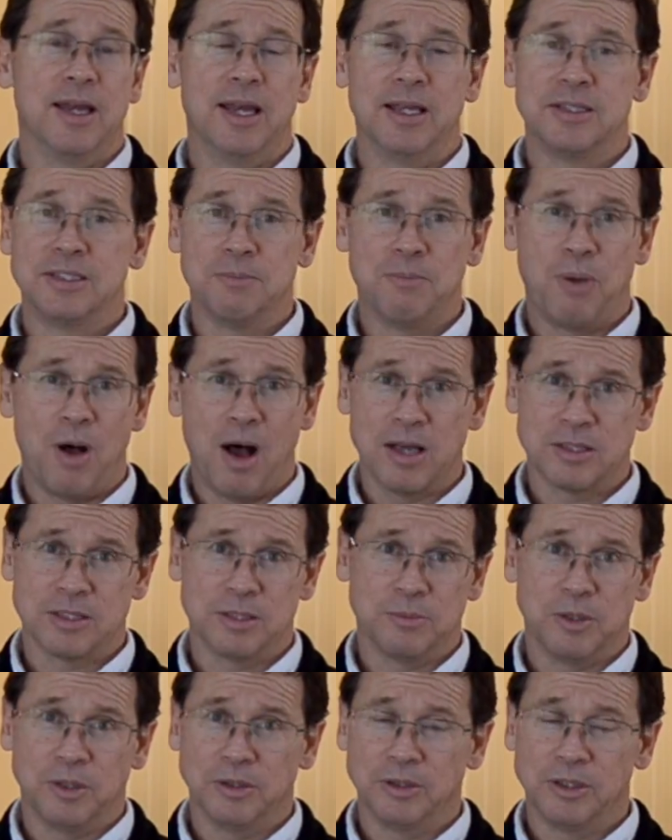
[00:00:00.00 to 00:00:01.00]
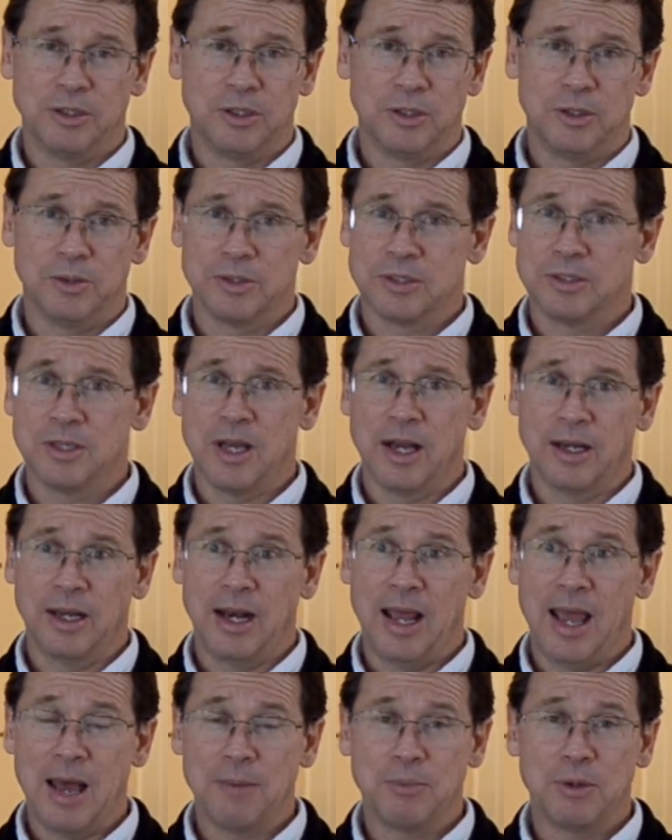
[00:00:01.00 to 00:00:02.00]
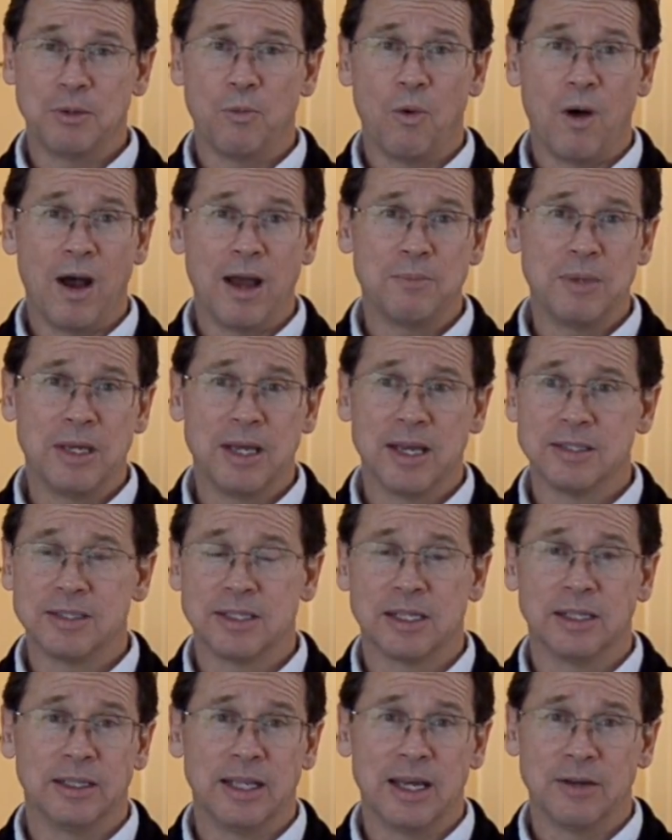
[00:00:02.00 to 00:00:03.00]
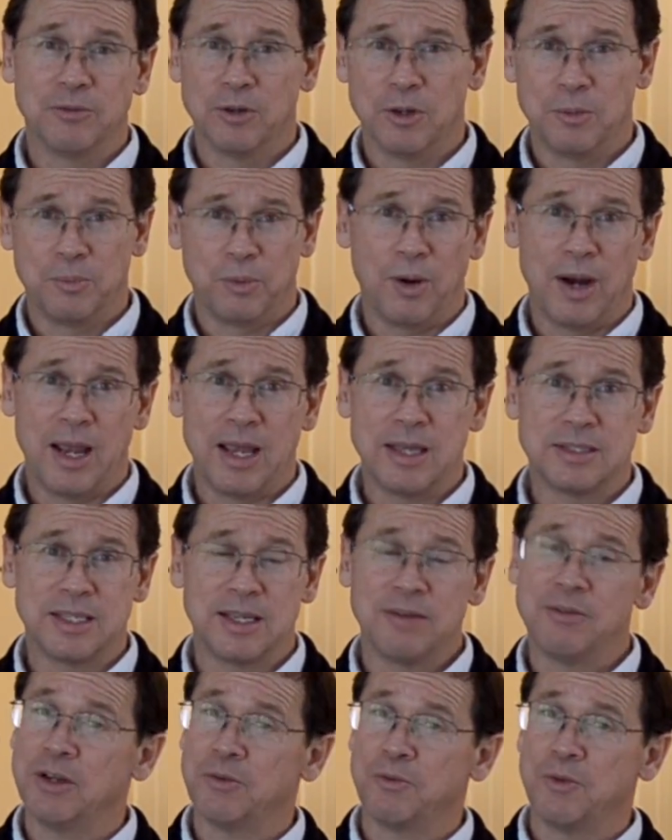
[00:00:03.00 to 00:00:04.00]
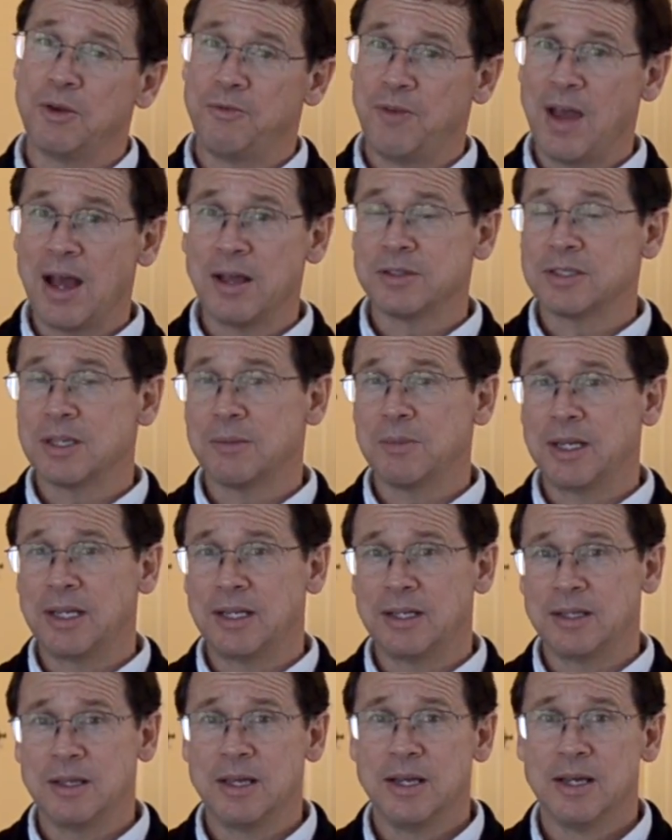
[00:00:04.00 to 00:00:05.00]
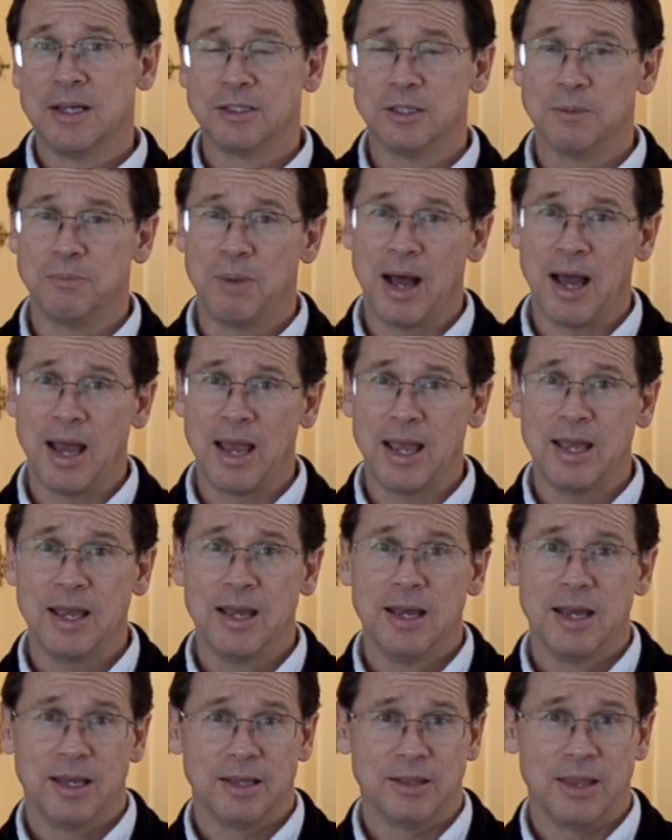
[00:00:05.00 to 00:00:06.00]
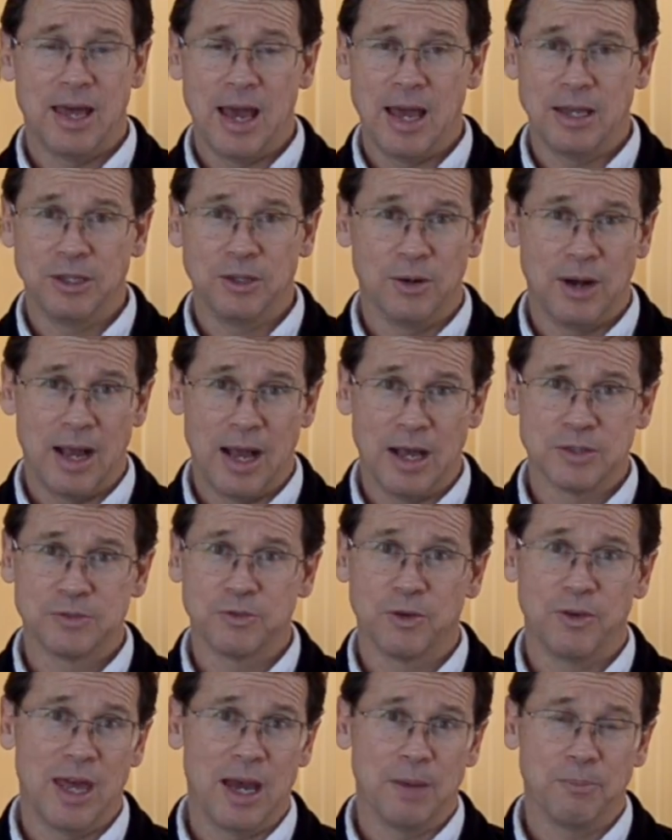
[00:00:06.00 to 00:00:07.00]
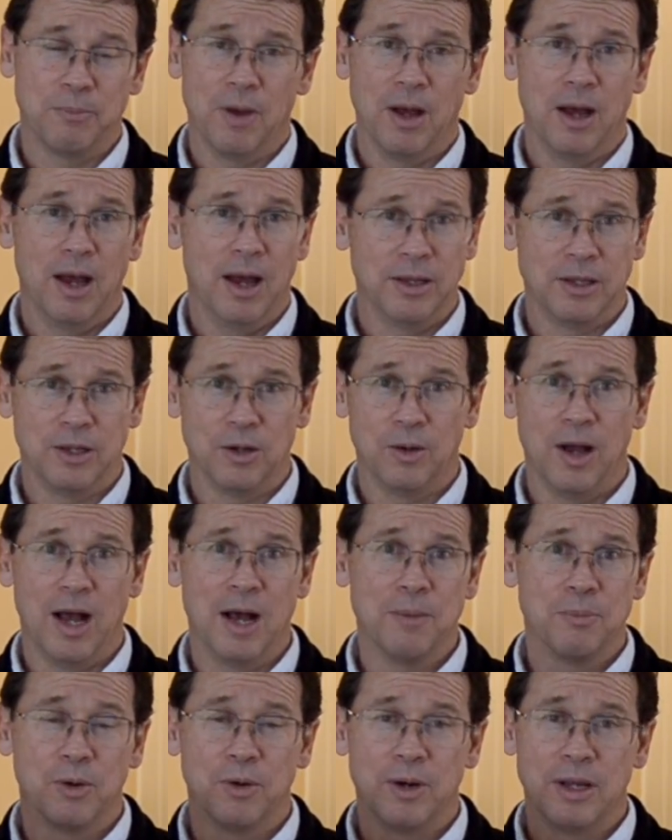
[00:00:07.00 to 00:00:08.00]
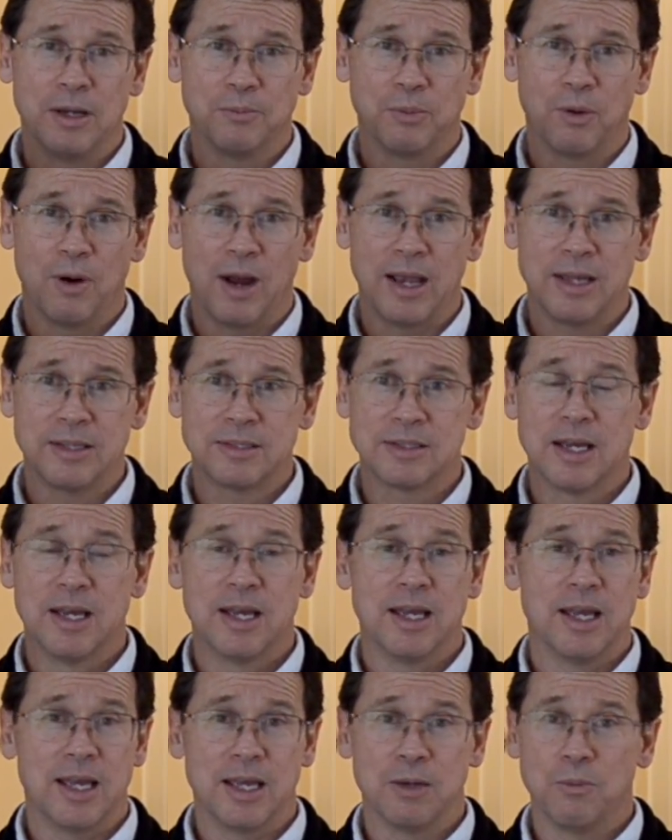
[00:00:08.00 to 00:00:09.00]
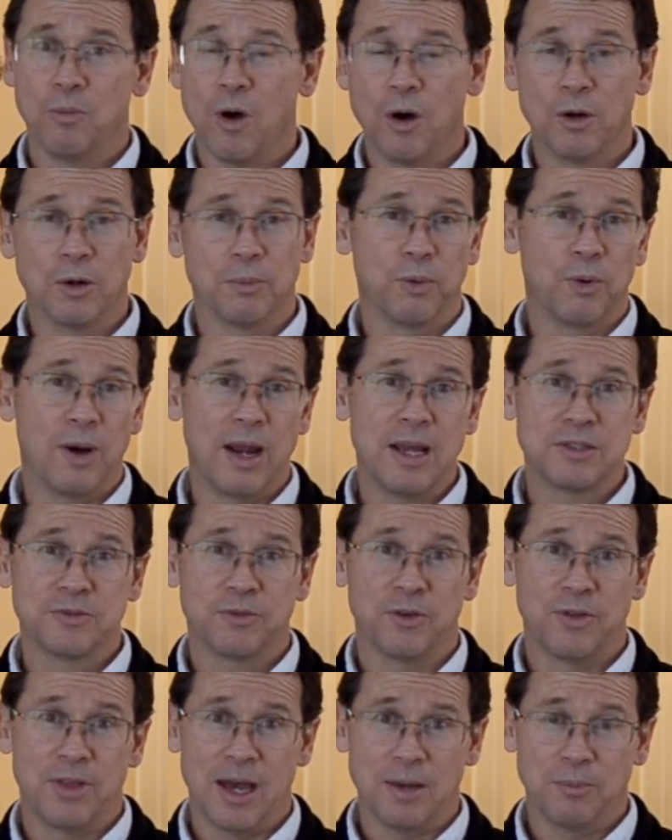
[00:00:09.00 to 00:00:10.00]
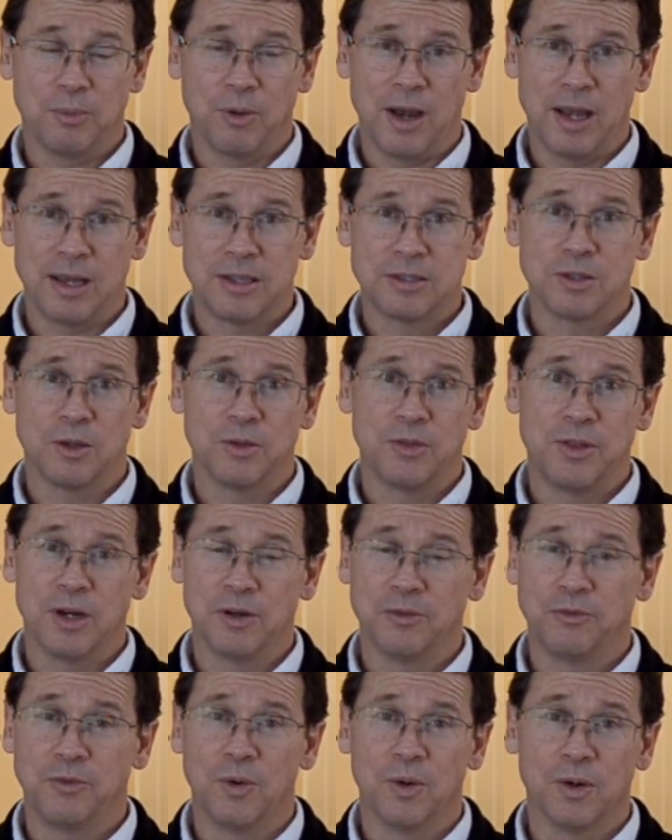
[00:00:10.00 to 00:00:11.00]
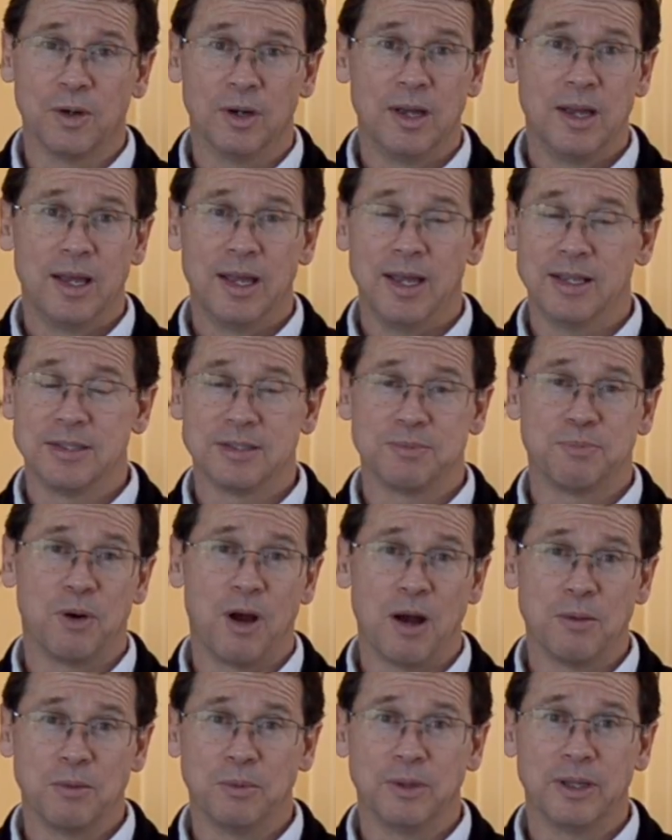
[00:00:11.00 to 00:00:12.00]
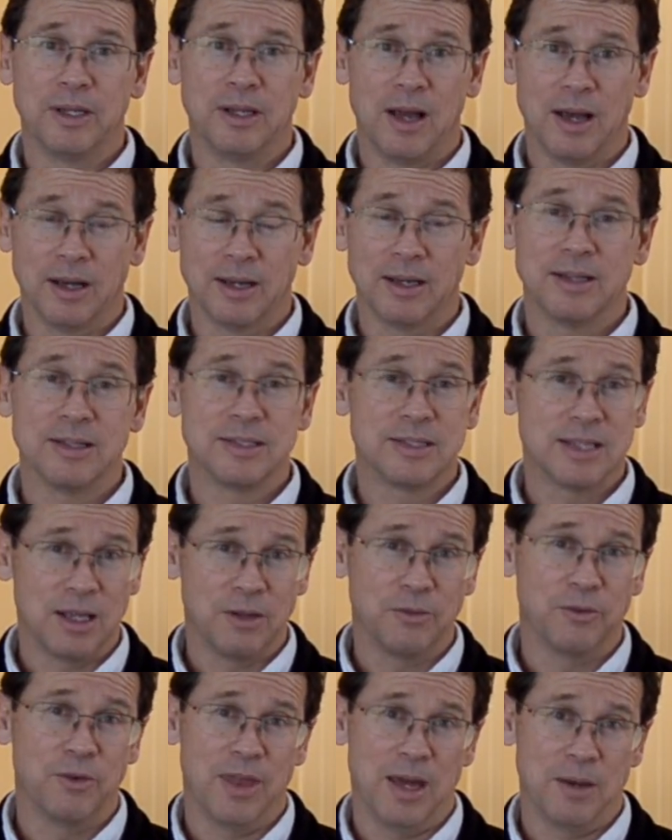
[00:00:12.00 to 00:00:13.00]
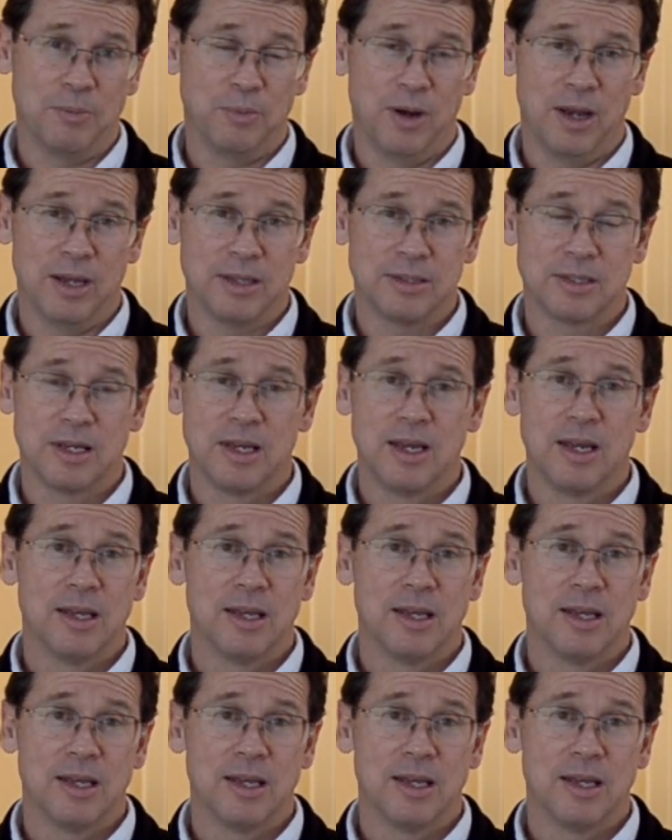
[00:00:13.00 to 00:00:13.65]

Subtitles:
it's impossible to do. It's not going to happen. Why? Because it'll never appraise. Even if we found somebody to buy your house for that upper end price, it won't appraise for that price, so therefore it's probably not going to sell for that price.